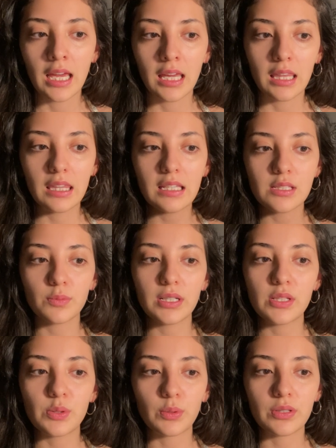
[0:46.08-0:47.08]
These
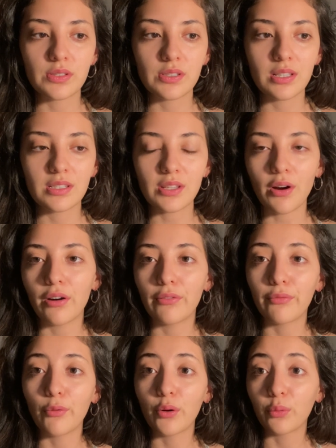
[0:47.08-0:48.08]
resources are
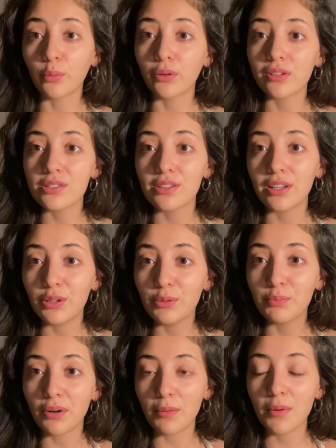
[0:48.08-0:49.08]
for words that you
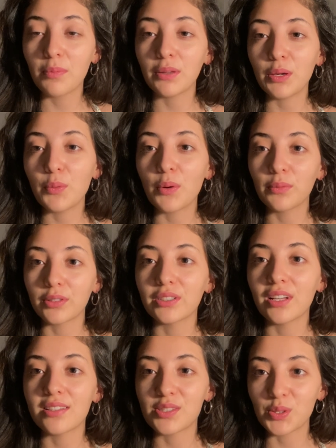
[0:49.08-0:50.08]
probably won't learn
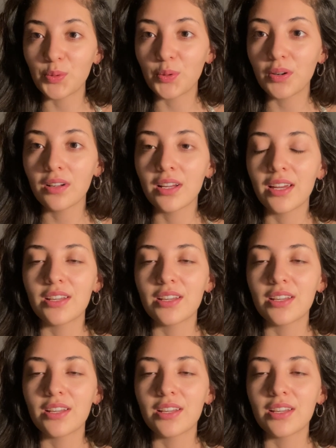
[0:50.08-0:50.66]
at school.